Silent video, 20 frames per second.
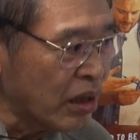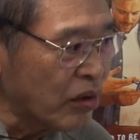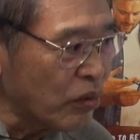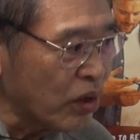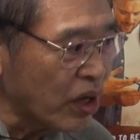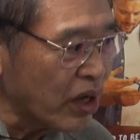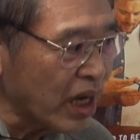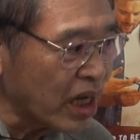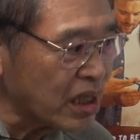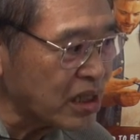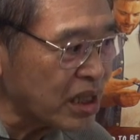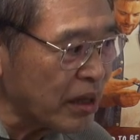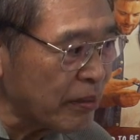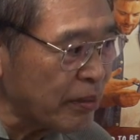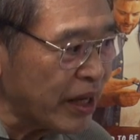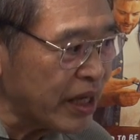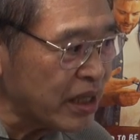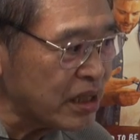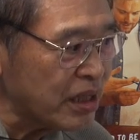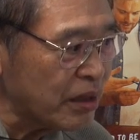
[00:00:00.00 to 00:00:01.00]
were
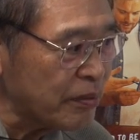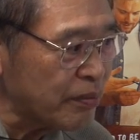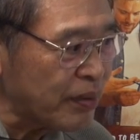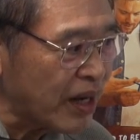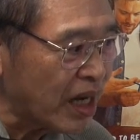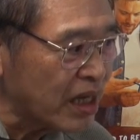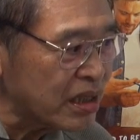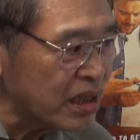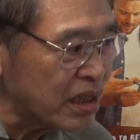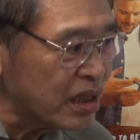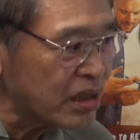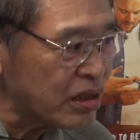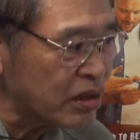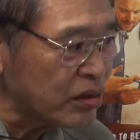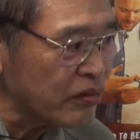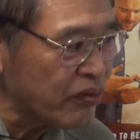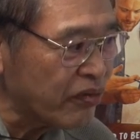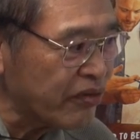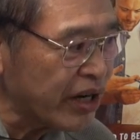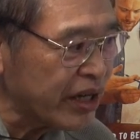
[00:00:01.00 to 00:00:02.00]
exacerbated by the
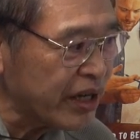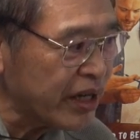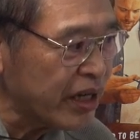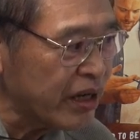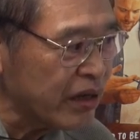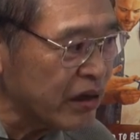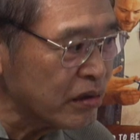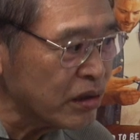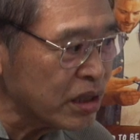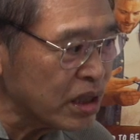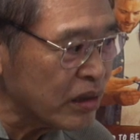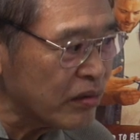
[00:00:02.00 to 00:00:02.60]
Soufrière Hills